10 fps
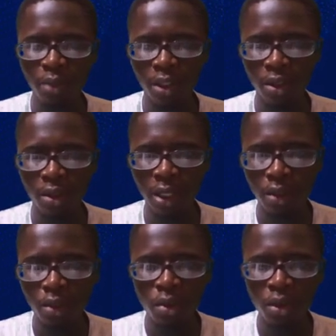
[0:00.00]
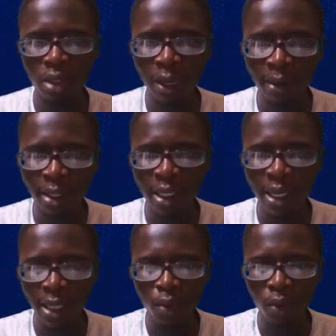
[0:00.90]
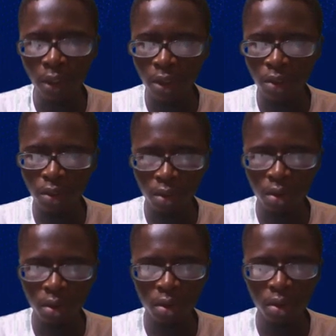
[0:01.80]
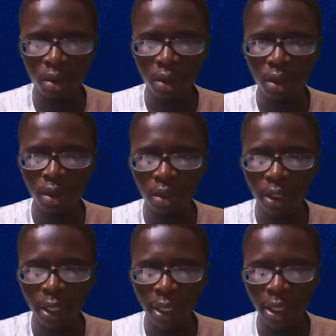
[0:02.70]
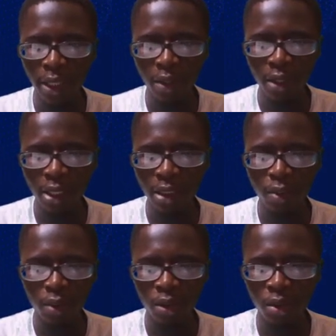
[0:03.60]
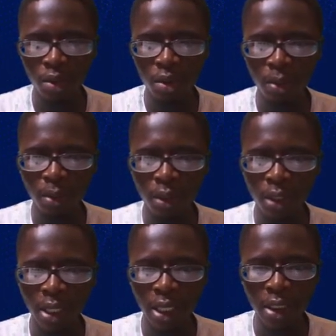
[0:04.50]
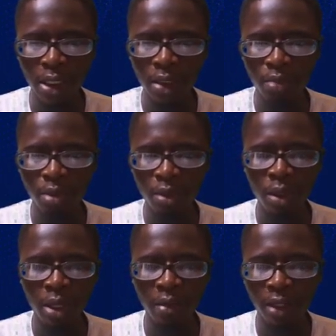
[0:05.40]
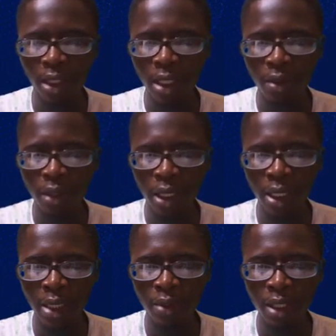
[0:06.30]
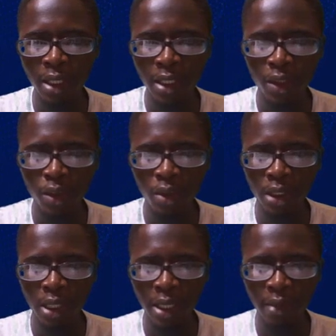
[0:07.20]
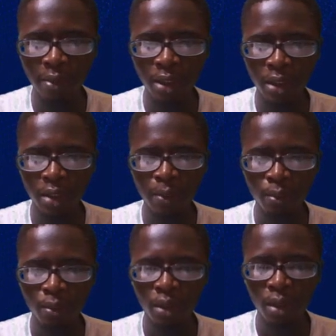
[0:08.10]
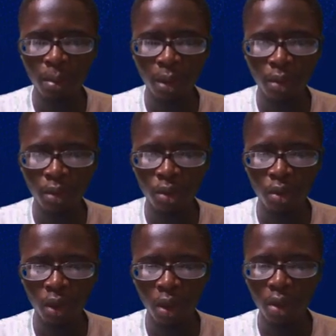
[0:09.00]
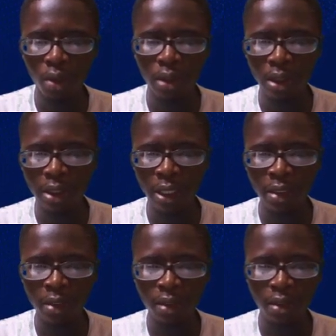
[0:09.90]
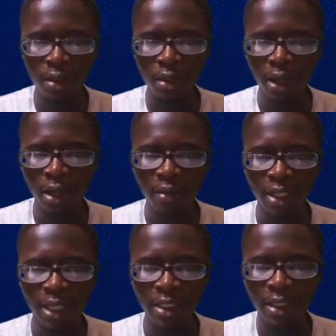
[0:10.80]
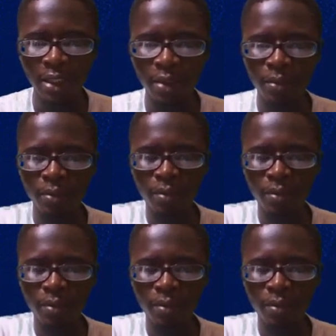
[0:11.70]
because you can also directly ask questions there. You can ask questions about the classes. Maybe you have an encounter that you need clarity about. So until then, have a nice day.